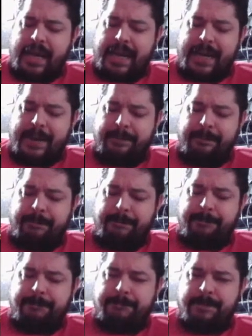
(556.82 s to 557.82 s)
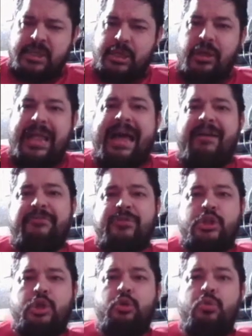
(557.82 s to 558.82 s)
So you'll have
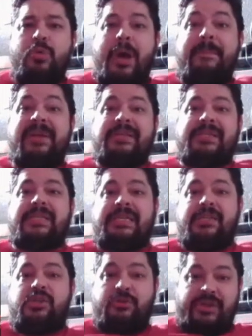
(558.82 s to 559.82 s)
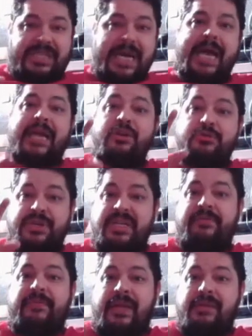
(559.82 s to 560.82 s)
2 abilities, your attack and your
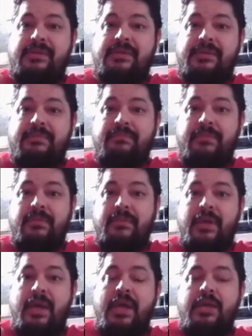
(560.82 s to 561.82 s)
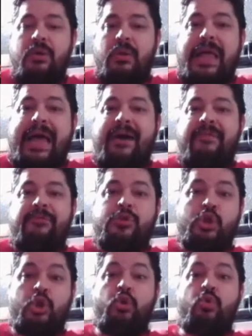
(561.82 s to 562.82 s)
defense. You'll have
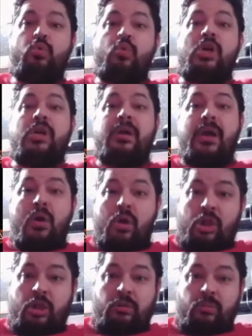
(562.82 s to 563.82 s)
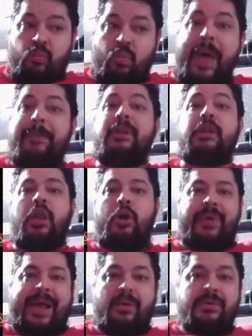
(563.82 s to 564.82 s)
2 weapon
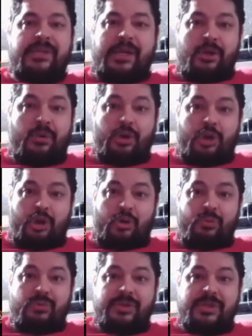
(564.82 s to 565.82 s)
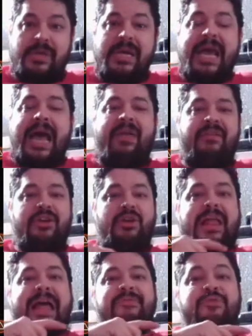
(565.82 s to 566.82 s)
loadouts that you can use, and then
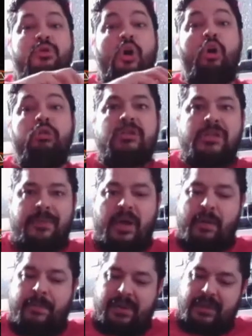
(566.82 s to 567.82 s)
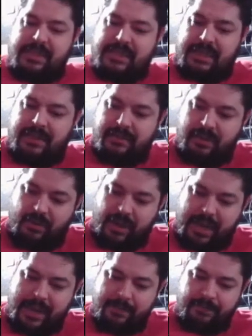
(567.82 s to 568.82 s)
you'll have your ultimate ability,
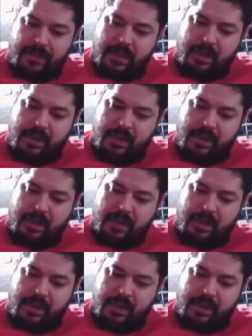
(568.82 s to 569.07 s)
okay?